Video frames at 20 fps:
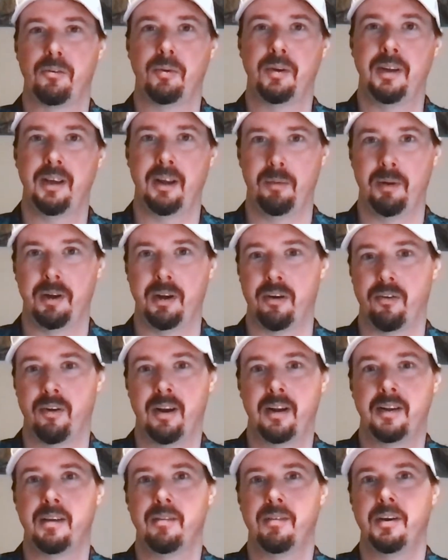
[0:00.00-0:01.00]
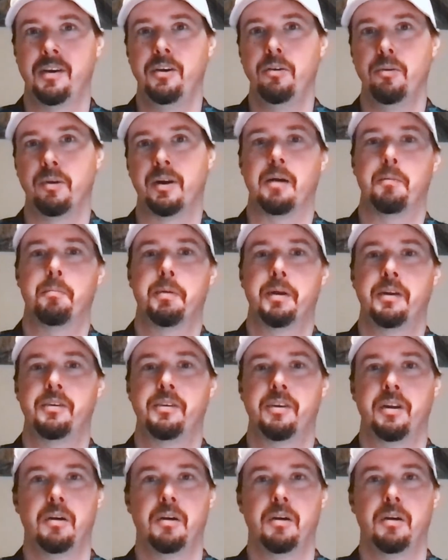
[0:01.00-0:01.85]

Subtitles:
we deal with are relatively new companies.